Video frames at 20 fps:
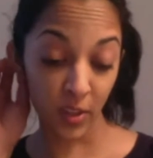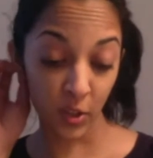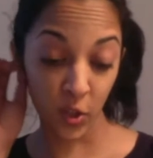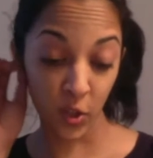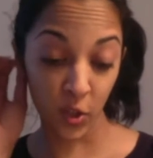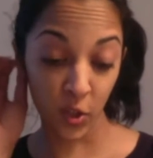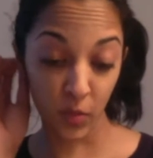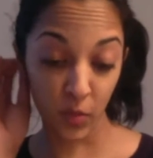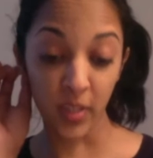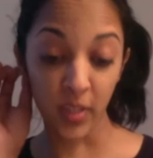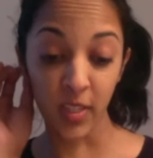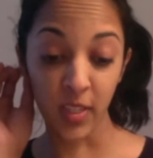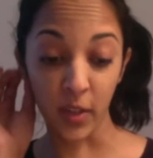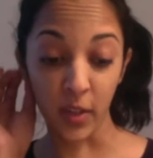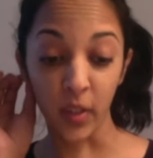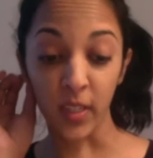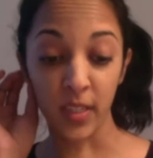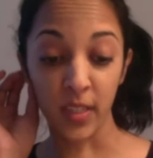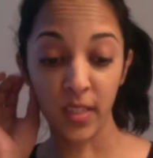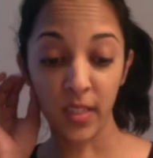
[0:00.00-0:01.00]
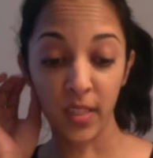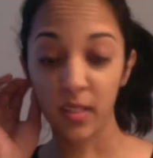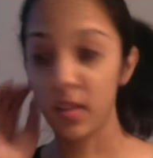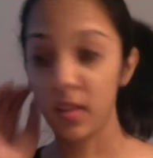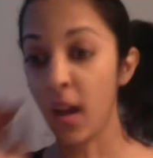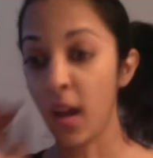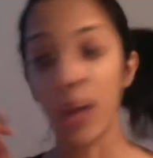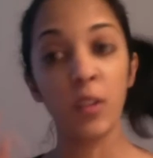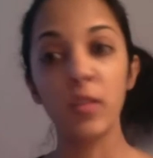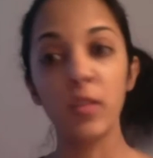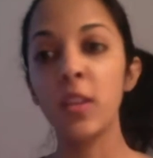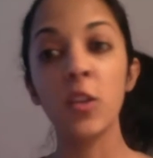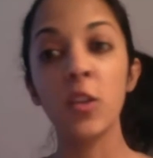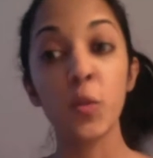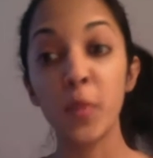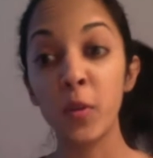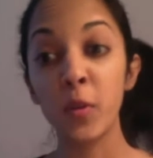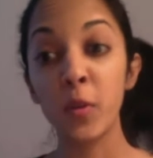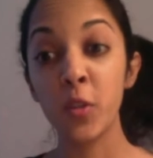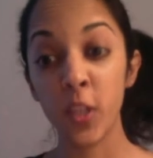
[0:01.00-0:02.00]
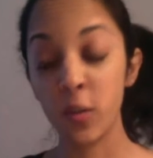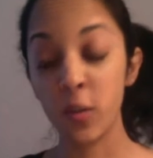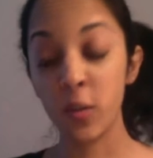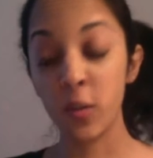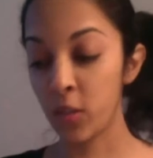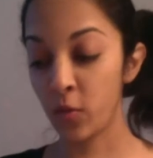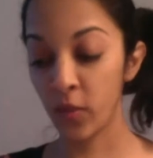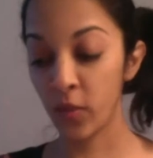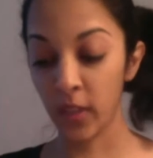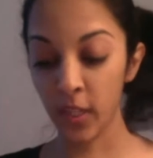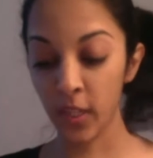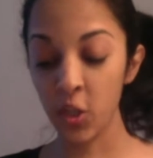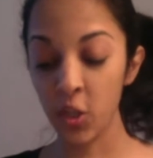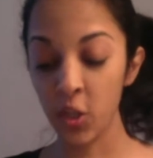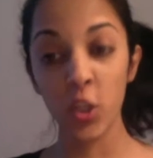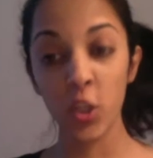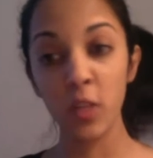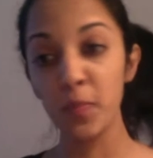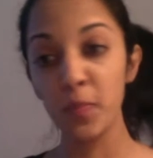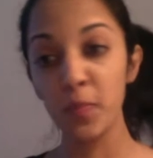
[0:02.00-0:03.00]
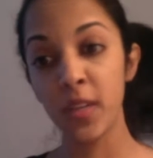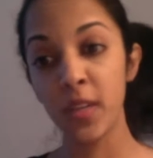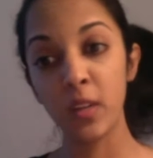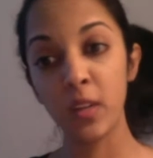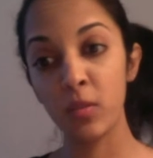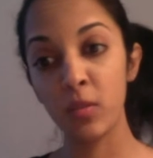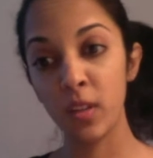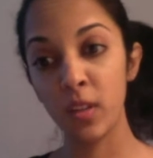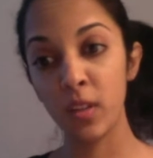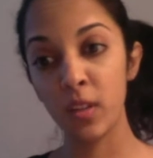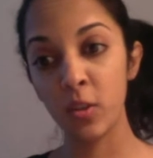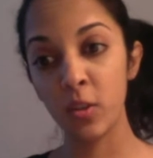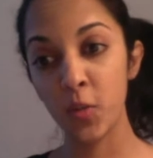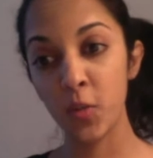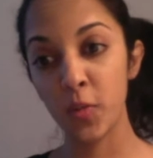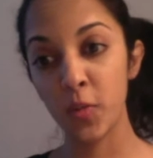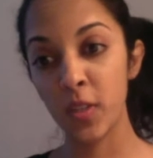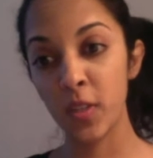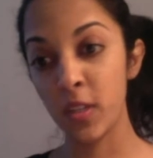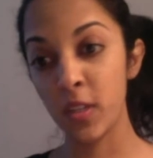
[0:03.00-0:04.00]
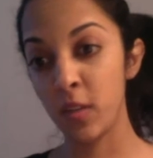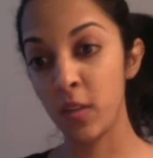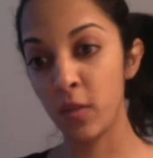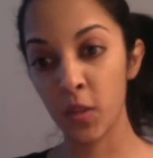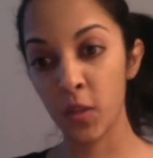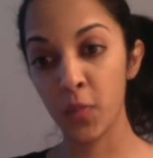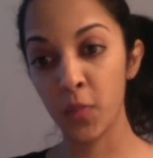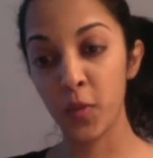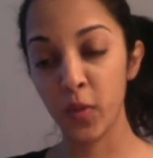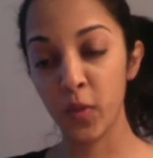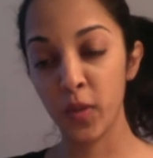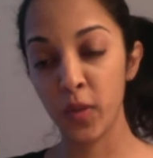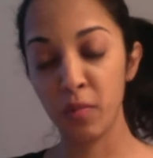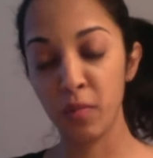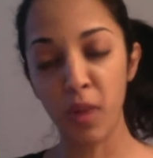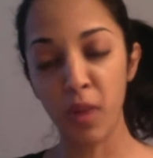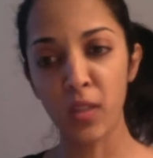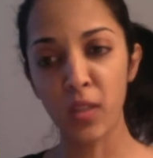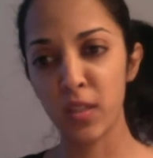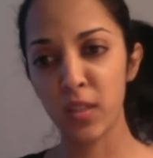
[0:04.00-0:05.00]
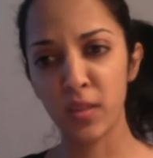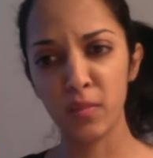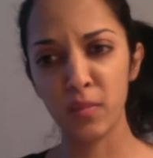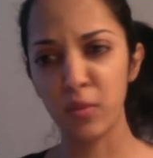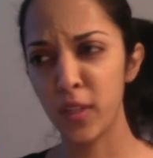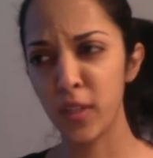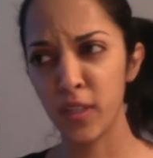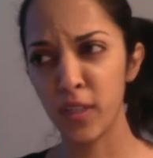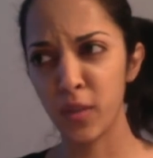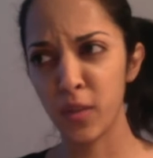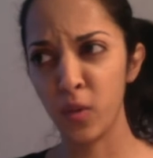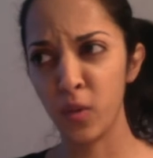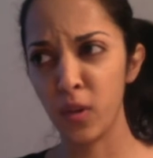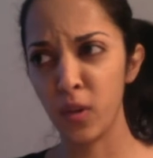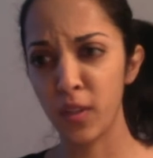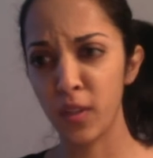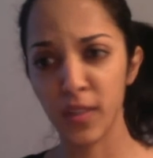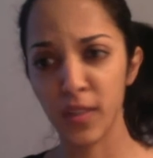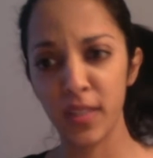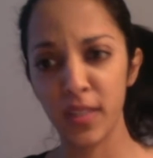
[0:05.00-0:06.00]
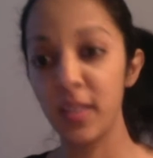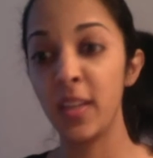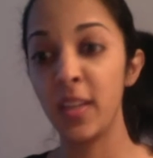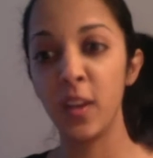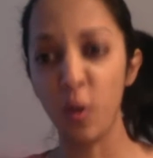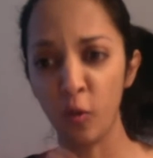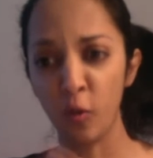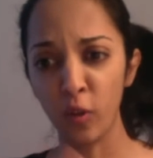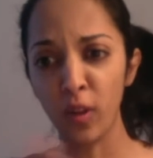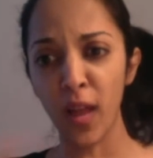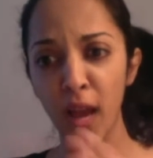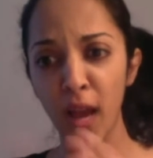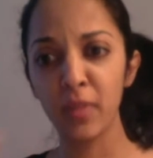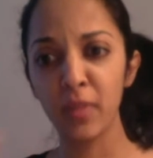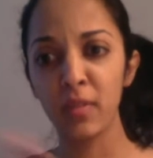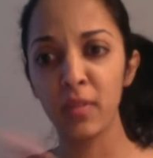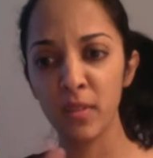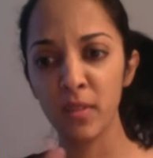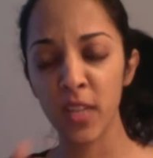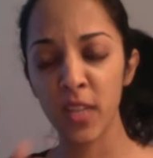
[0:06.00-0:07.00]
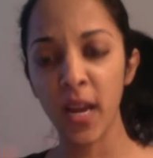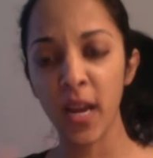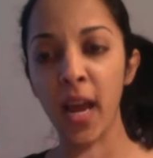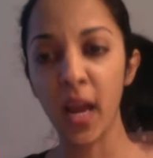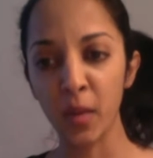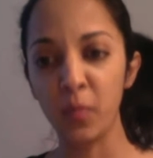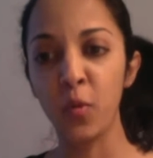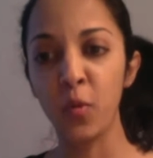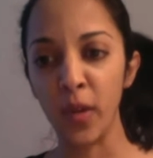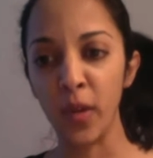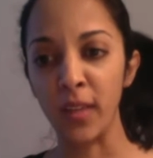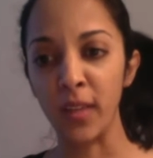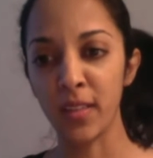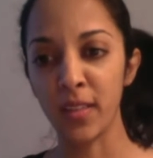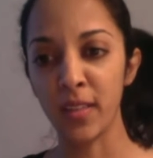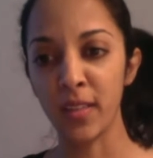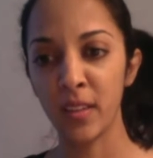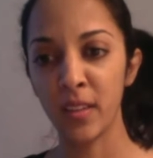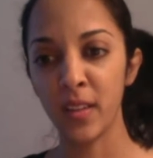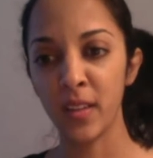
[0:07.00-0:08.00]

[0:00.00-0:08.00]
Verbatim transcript: Yeah. I don't think there should be secrets in relationships, and I don't think there should be secrets between bosses and employees at work. See the overlap? See, I had a point.